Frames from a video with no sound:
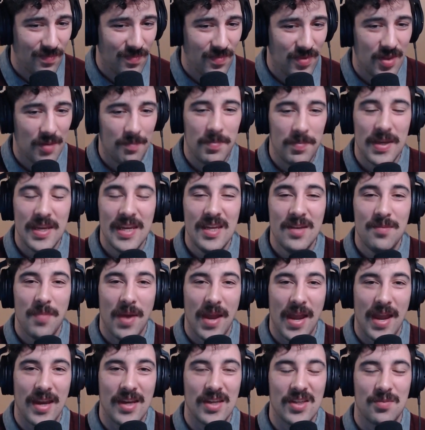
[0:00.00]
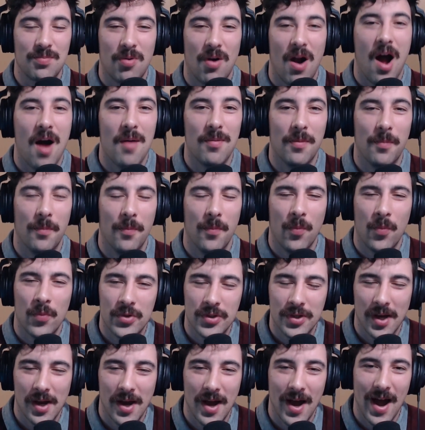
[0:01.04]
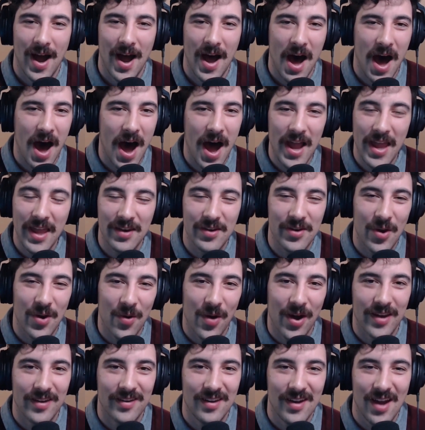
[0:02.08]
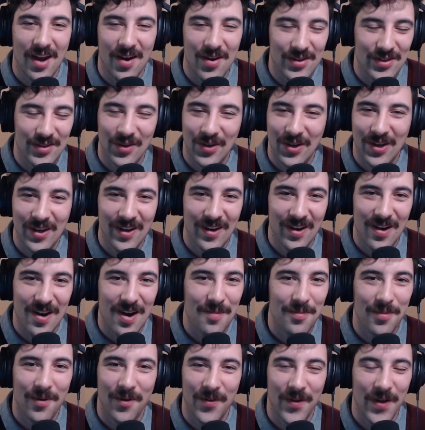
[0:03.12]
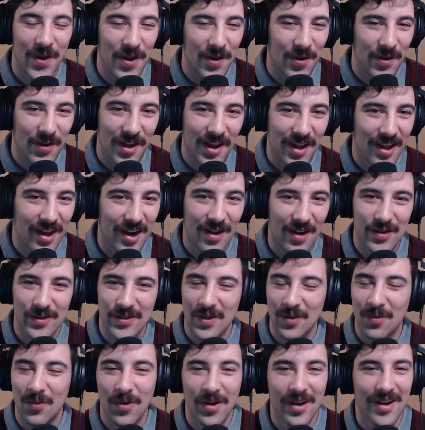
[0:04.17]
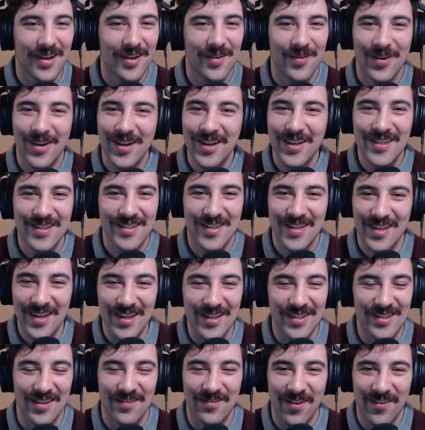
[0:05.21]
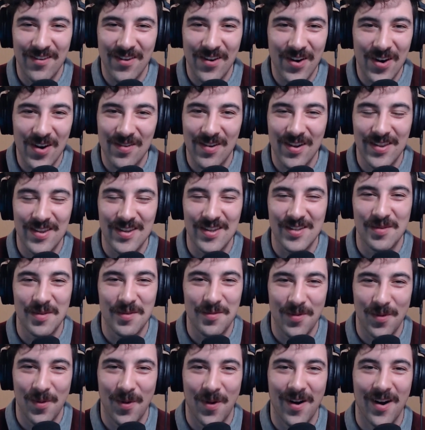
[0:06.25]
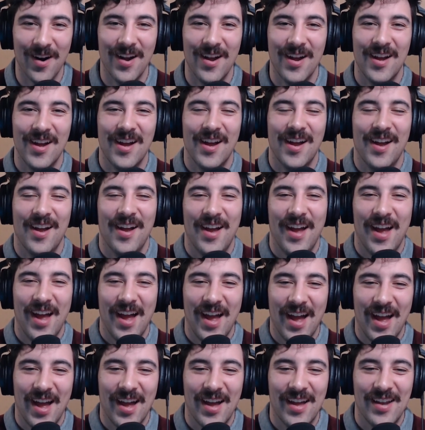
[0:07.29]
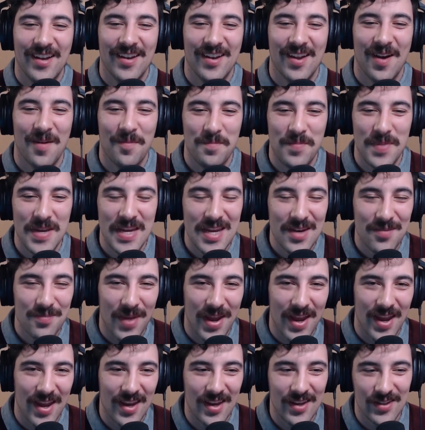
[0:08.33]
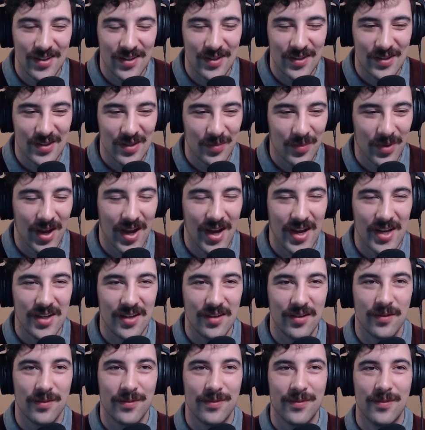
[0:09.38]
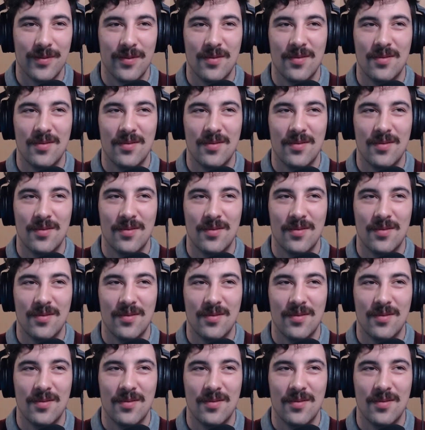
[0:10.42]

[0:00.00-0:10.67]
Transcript: the bead maze problem, which I had no idea. I was looking it up on the internet. I was like, what is this? I've never heard about this before. And a bead maze is some kind of